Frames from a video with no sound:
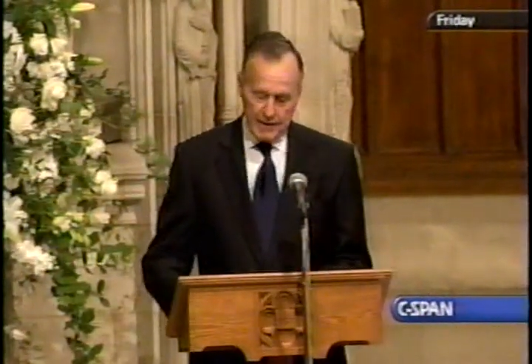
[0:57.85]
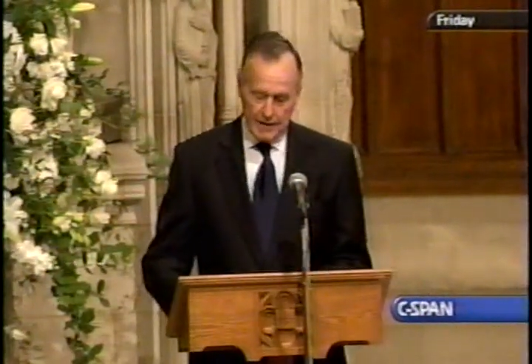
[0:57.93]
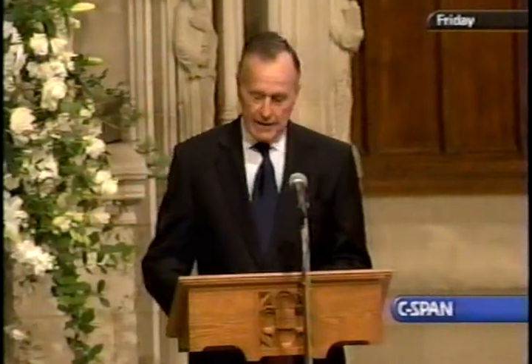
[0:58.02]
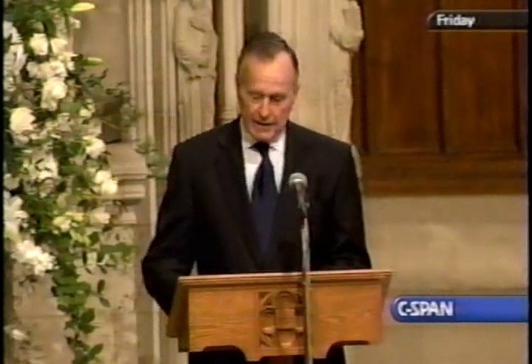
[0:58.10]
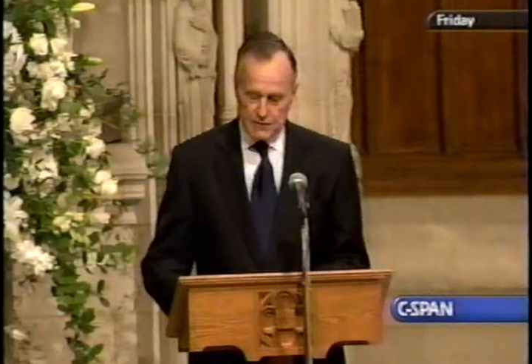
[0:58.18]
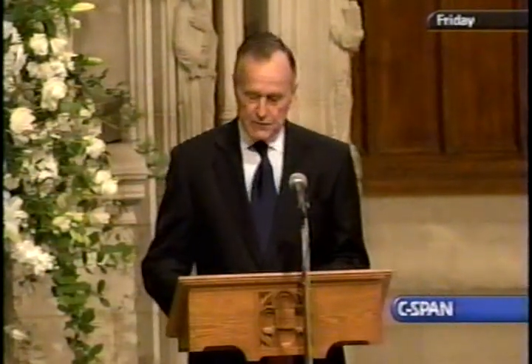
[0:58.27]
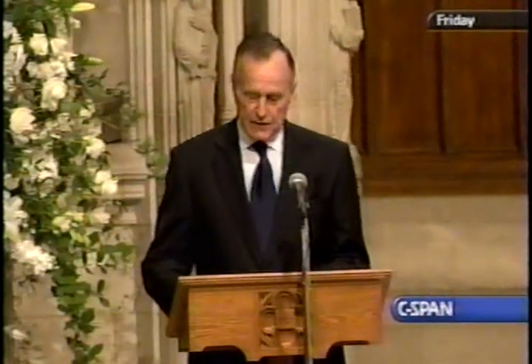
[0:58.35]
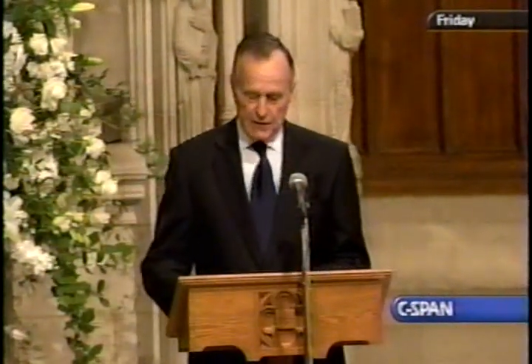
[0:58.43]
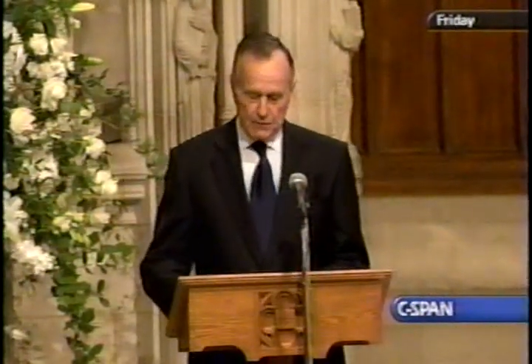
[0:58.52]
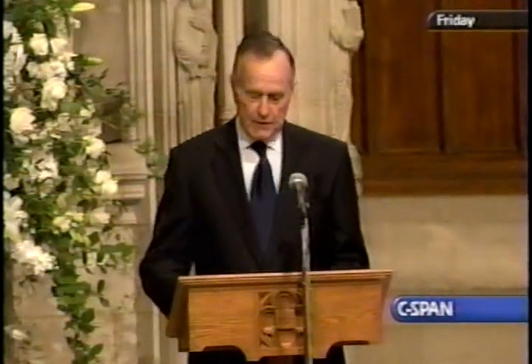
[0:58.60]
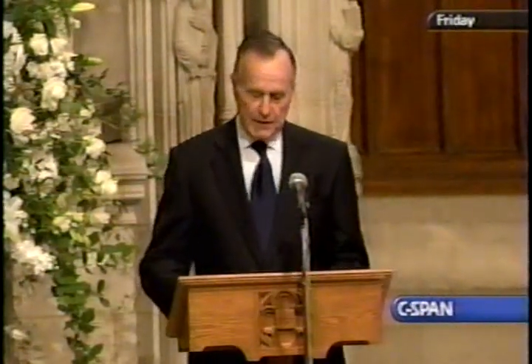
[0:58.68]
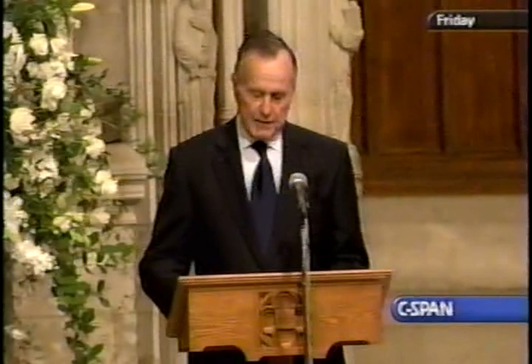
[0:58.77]
And next,
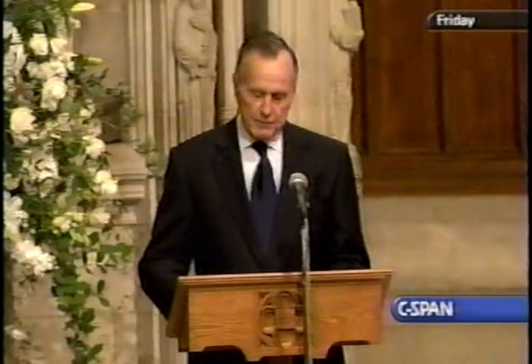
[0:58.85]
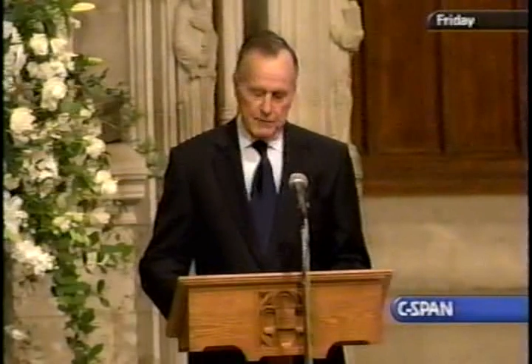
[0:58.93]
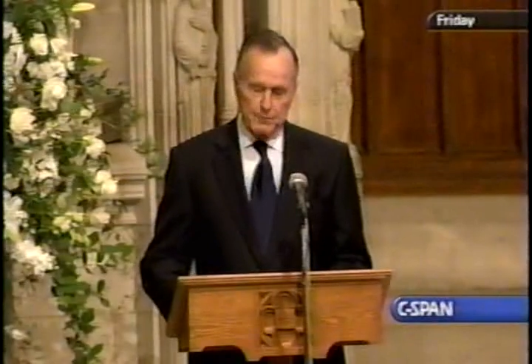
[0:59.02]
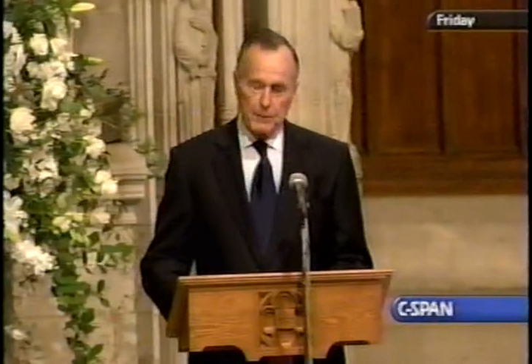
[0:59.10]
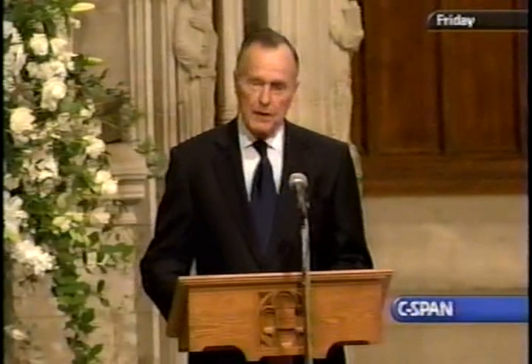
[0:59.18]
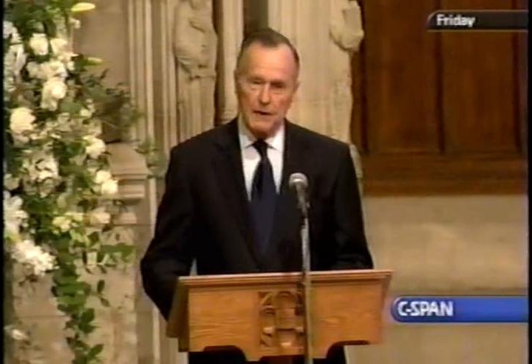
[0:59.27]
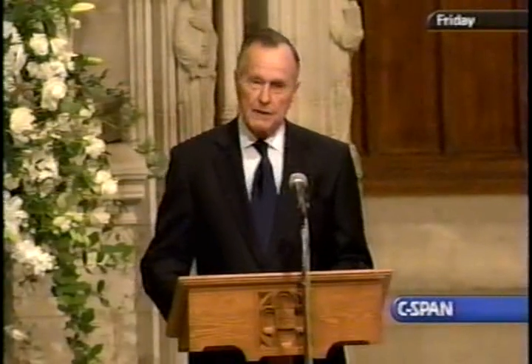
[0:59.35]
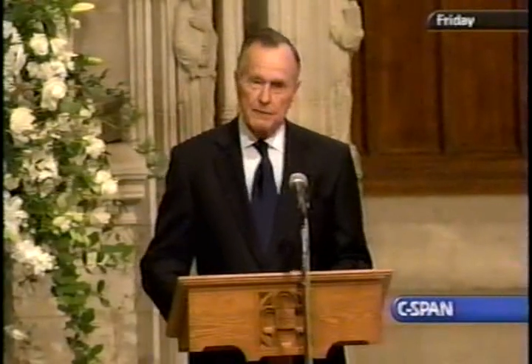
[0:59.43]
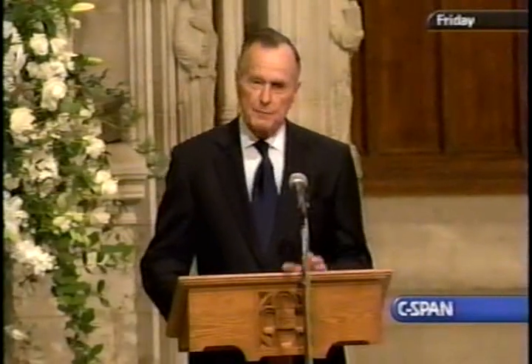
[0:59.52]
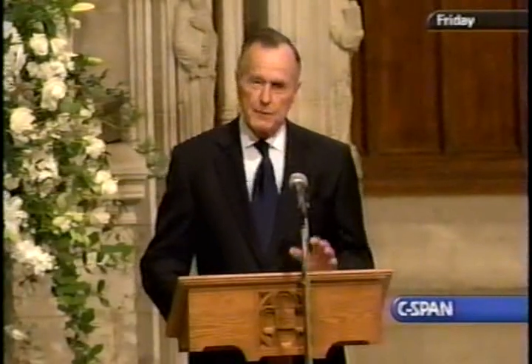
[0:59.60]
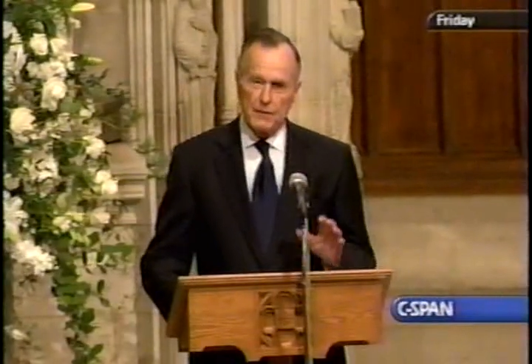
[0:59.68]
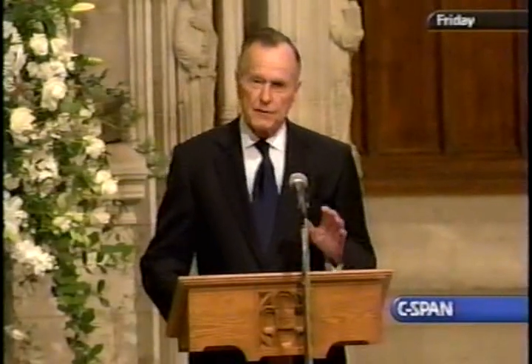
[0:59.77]
Ronald Reagan was
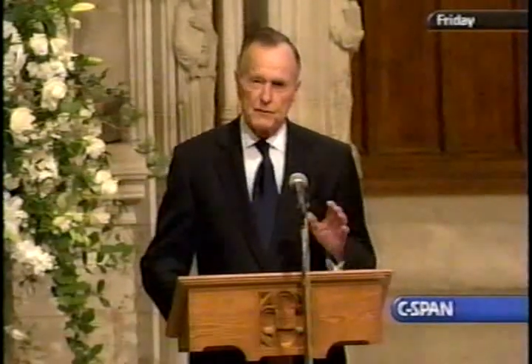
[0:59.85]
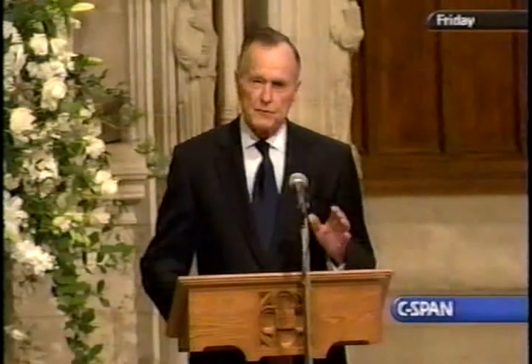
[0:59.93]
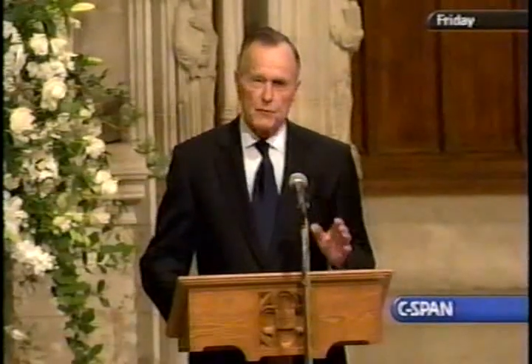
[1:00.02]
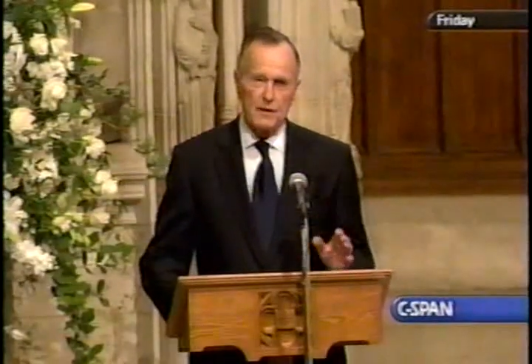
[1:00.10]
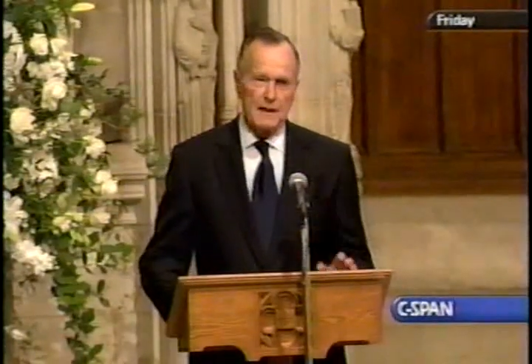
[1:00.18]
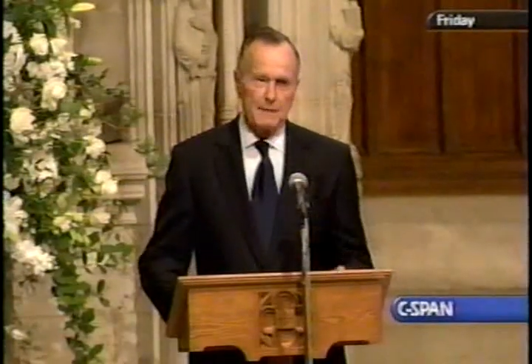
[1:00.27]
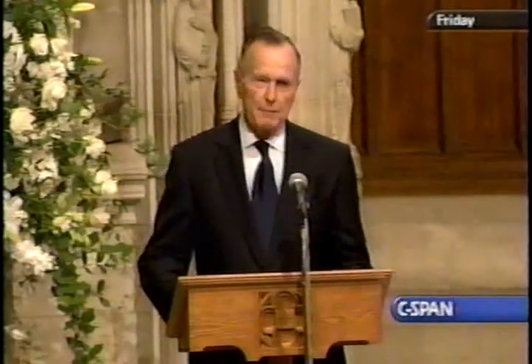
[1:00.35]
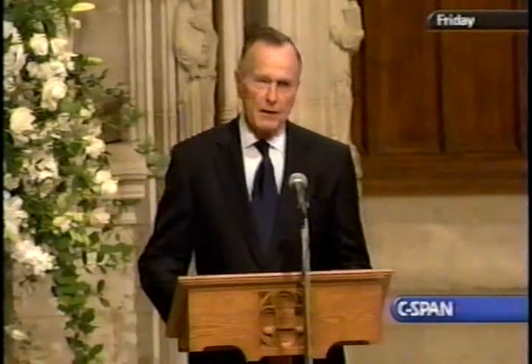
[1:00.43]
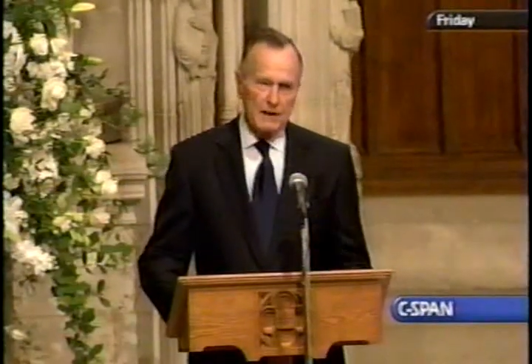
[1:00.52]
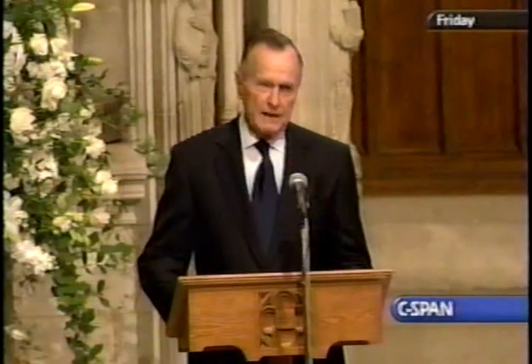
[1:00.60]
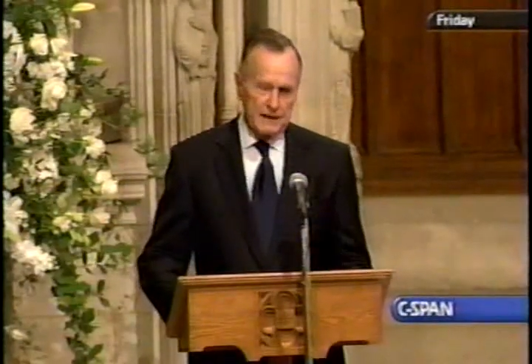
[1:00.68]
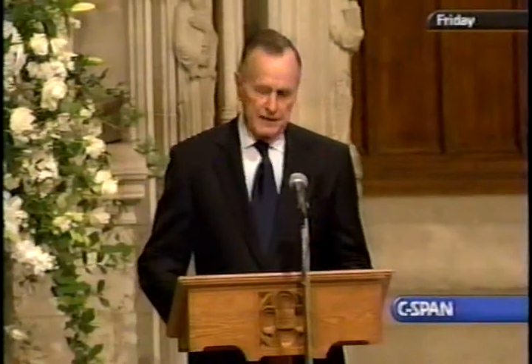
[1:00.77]
beloved because what he
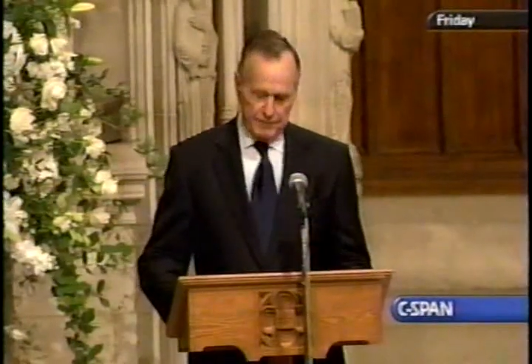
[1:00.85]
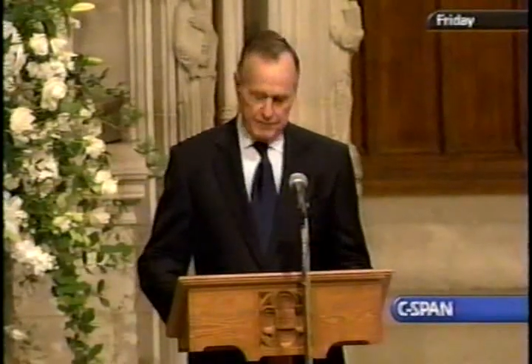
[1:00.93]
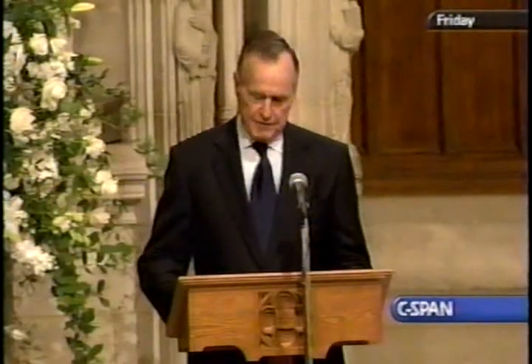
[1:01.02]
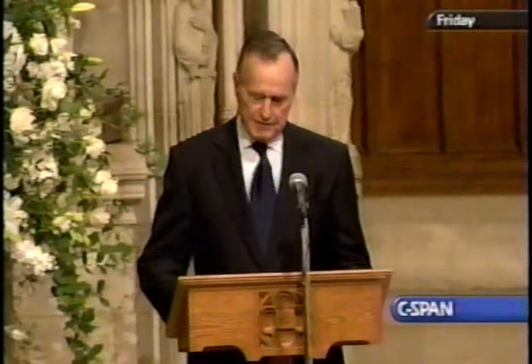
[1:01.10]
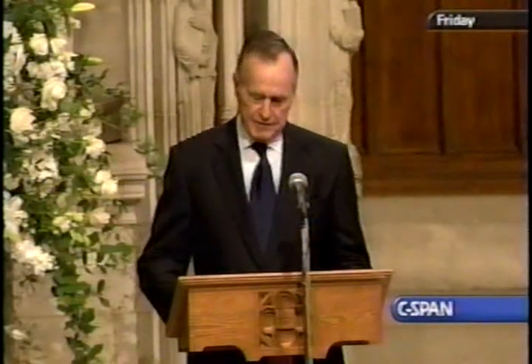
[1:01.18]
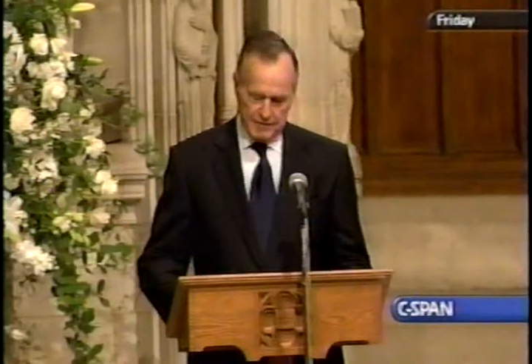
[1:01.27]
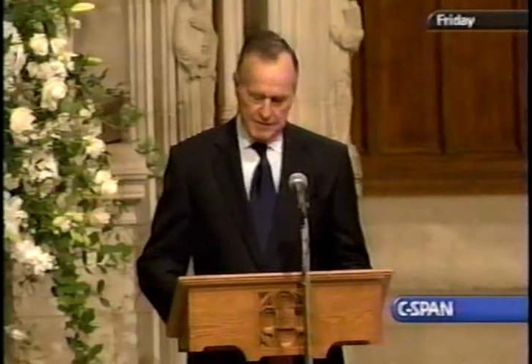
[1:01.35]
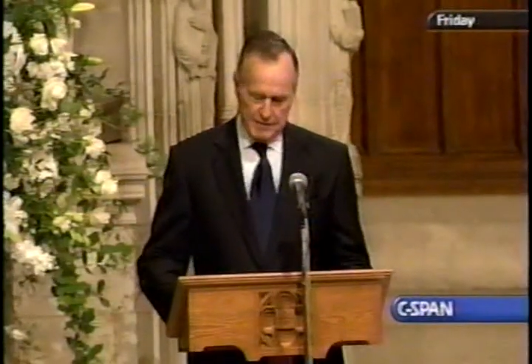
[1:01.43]
believed.